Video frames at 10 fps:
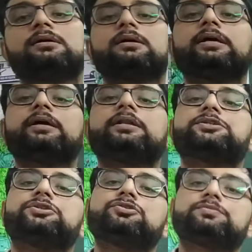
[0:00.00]

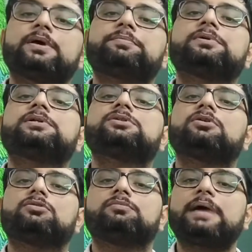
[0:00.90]
English newspapers
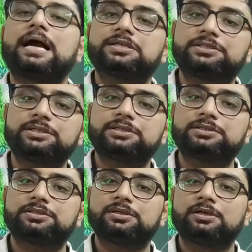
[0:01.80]
or good
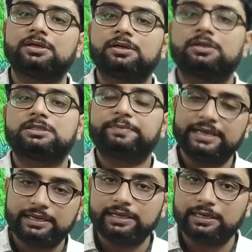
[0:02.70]
magazines, speak
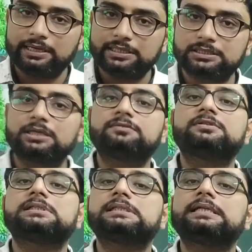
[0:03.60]
in English,
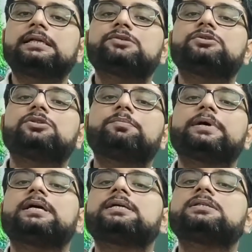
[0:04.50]
converse in English with your
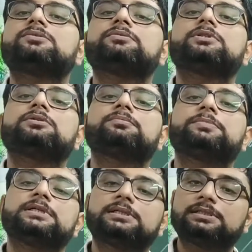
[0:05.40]
parents, with your
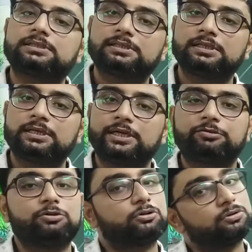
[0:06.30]
peers. It
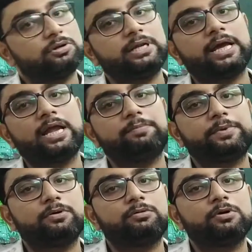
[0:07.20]
will not only help
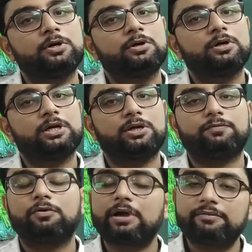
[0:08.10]
you in your
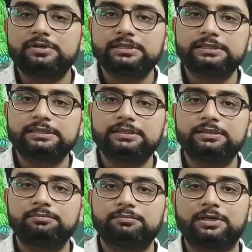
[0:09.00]
vocabulary,
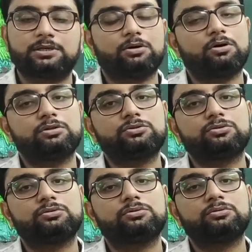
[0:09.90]
but
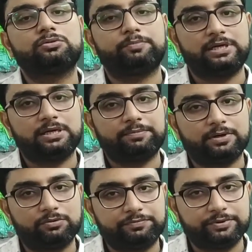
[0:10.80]
also to build up a
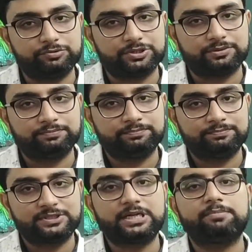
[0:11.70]
good future.
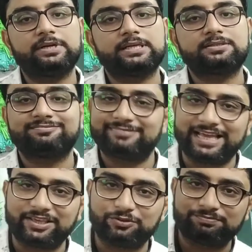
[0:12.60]
Stay blessed. Thank you.